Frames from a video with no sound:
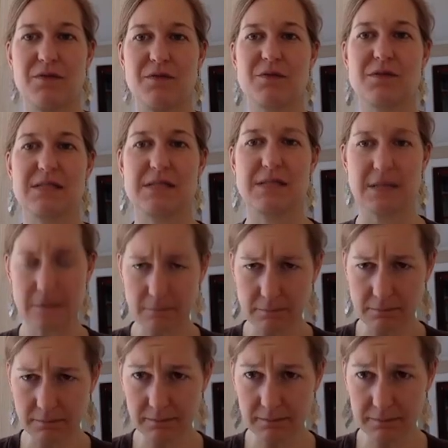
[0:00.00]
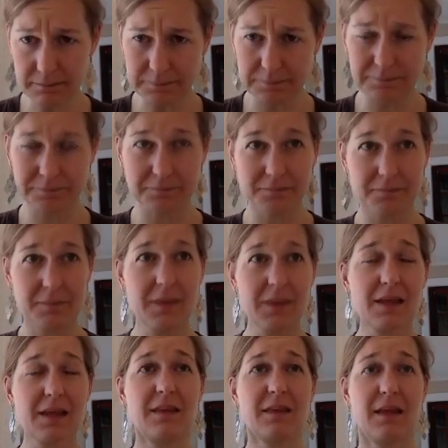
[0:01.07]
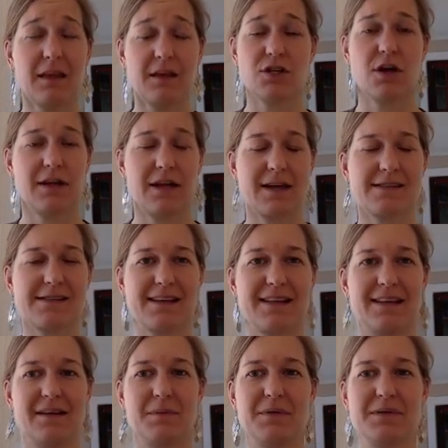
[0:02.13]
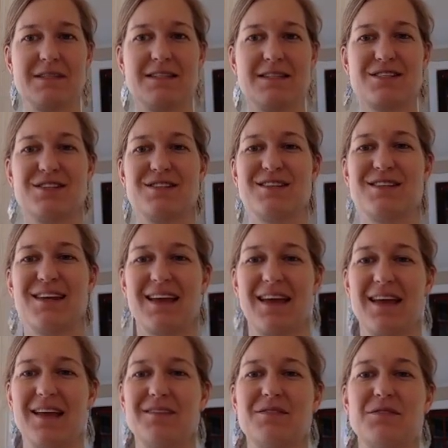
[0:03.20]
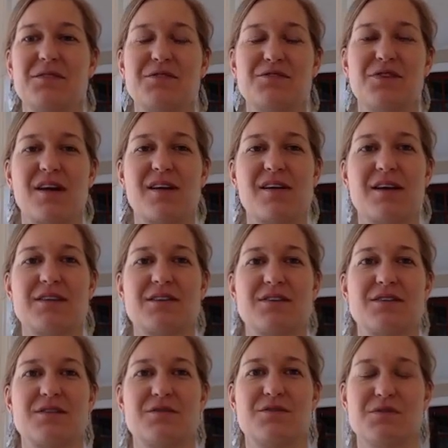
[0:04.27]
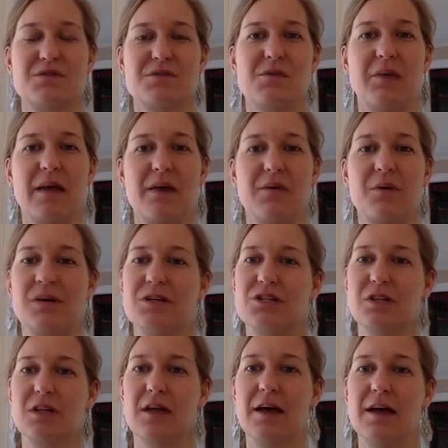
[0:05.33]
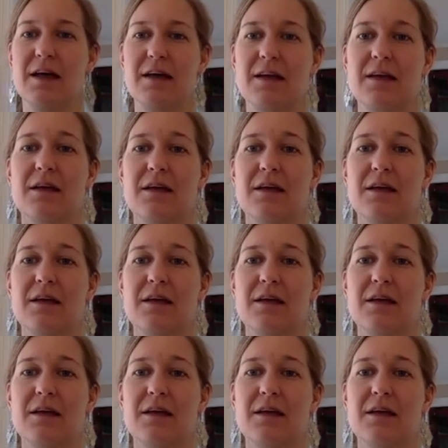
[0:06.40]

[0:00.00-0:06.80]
you see that Johnny hasn't cleaned up his dishes, again, try not to use language like